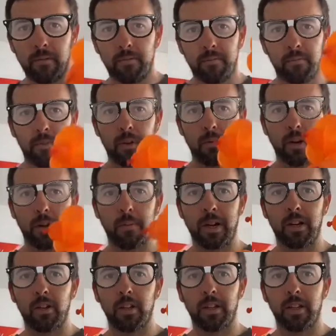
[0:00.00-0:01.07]
the one I made
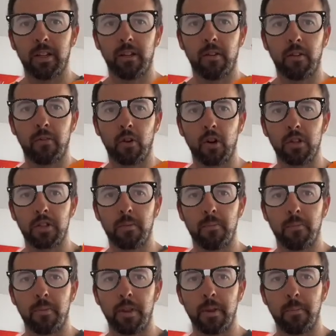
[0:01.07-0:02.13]
earlier, I've got
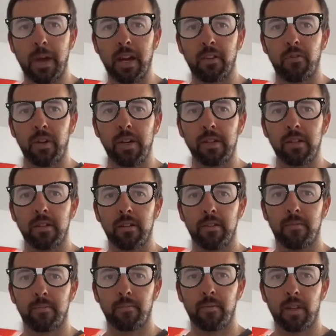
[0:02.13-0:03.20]
the back feet
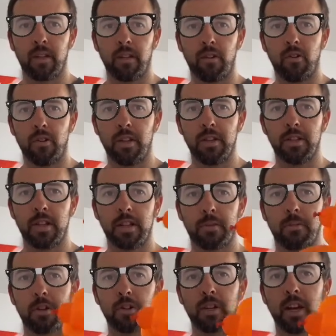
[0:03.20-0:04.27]
on this. That's
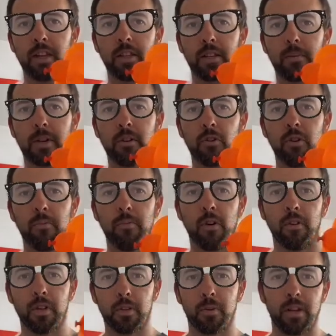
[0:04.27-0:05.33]
because I had the spare room. On
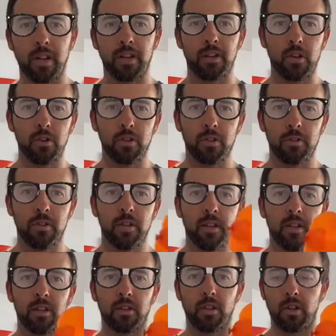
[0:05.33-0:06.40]
this one I don't.
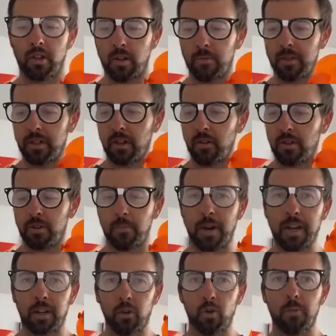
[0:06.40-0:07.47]
So I'm just going to
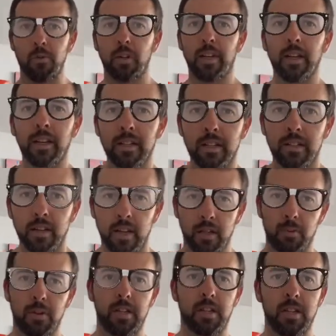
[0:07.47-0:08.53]
make normal legs as
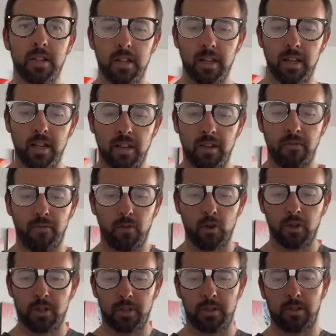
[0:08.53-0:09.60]
we did in the first